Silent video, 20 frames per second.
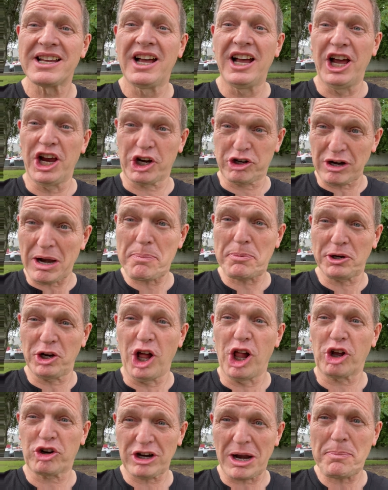at
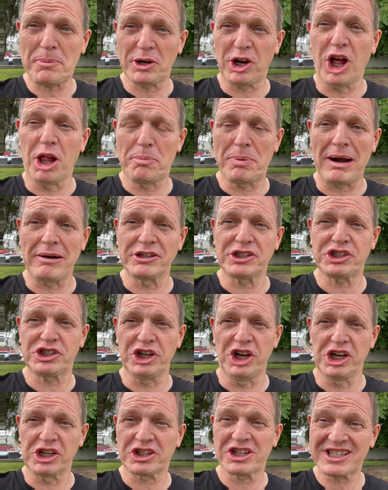Grappenhall Parish
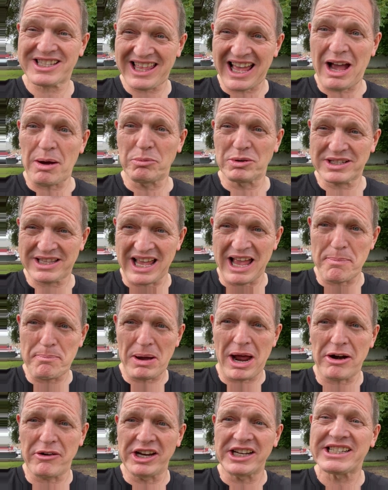Church, because that was their
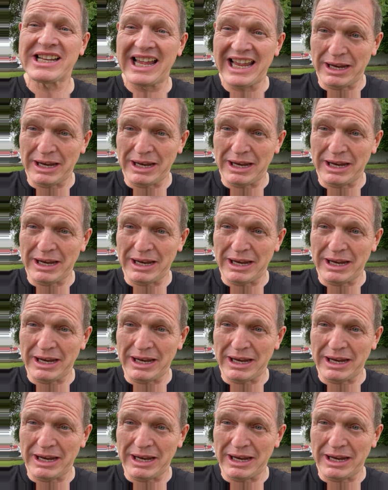parish.